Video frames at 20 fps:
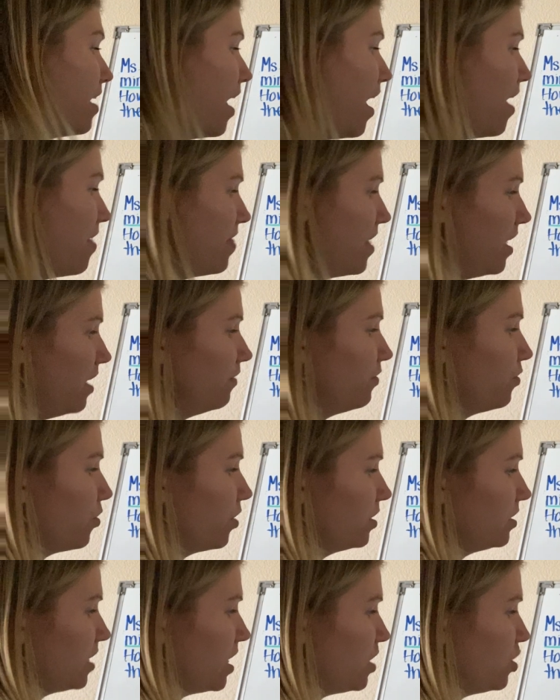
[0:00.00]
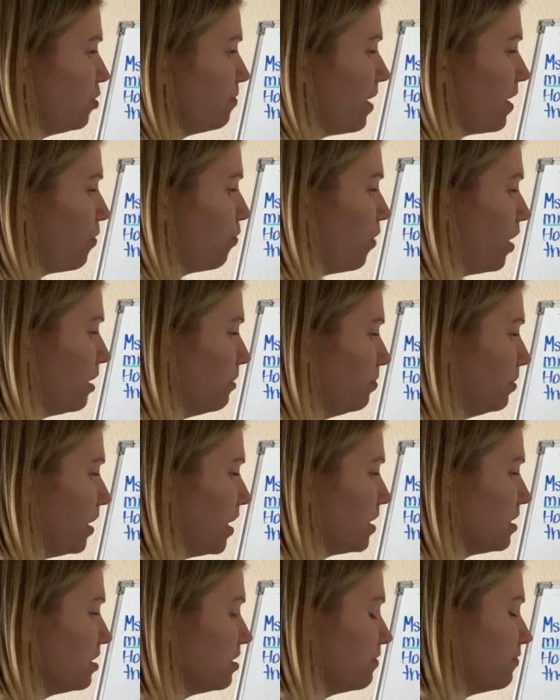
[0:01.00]
And then, of course, I do my 1
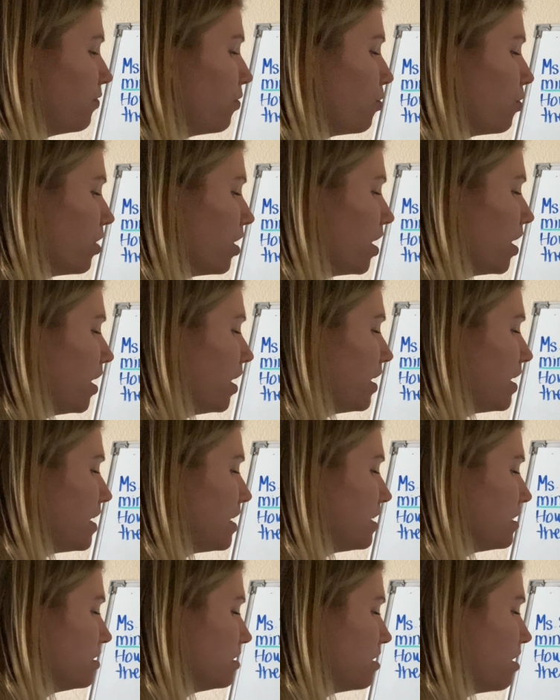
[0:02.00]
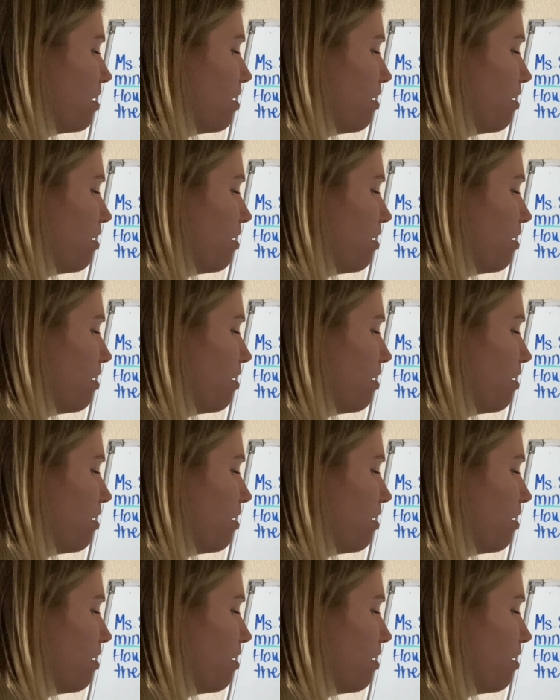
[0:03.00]
plus 4 is